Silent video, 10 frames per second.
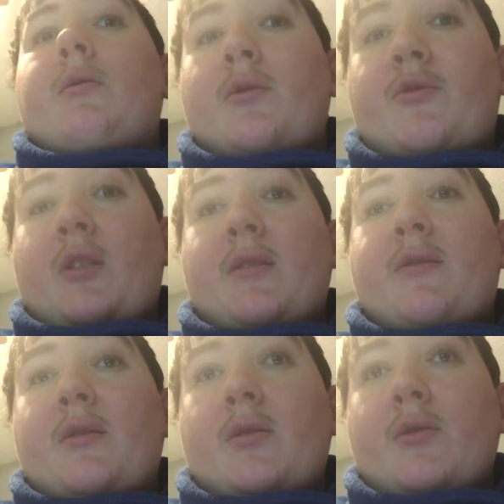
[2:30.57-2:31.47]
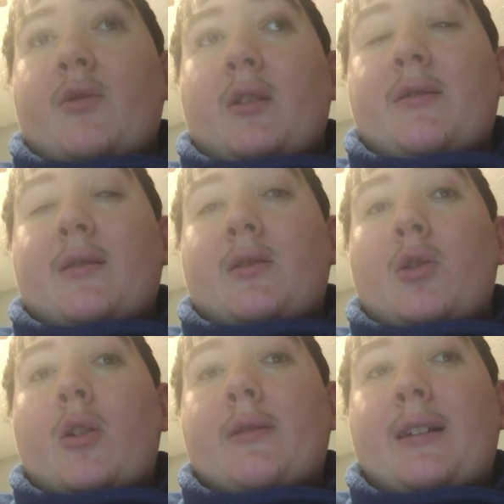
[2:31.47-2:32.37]
just just
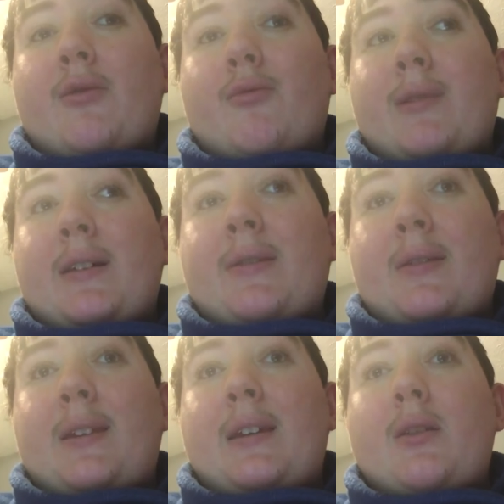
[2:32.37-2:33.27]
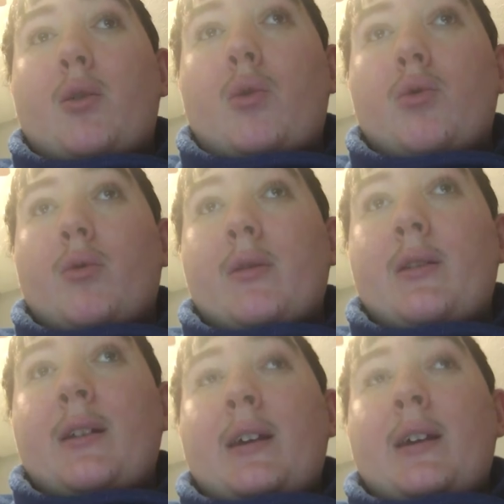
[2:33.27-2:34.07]
talking with the Lord,